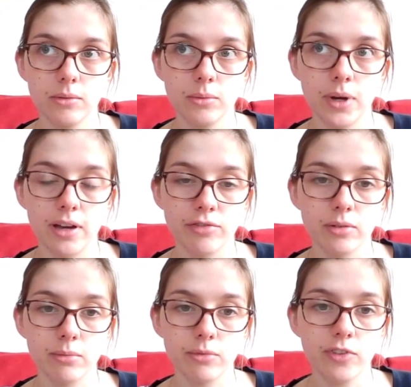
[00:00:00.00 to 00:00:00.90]
where
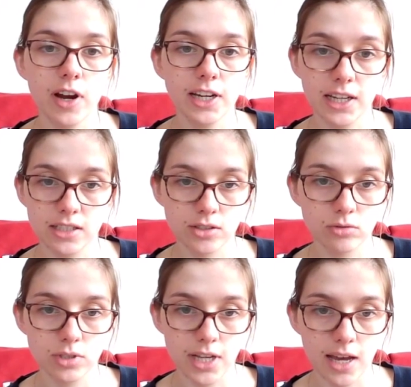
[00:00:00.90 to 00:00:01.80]
from Friday to
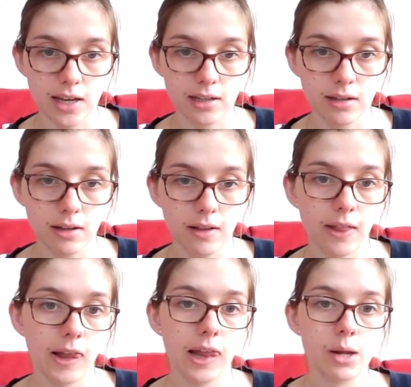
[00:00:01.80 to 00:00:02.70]
Sunday
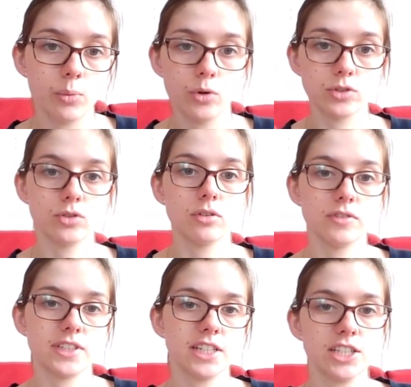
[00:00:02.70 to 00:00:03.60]
we all sort of
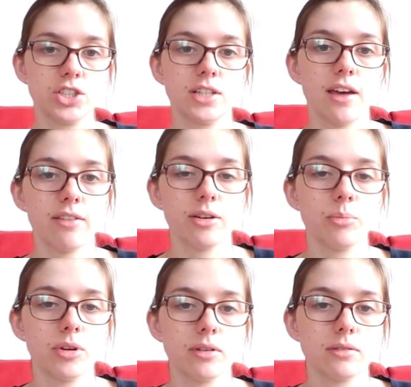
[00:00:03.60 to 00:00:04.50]
stitch together,
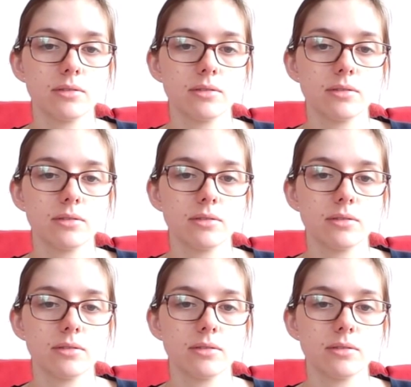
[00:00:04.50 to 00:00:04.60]
but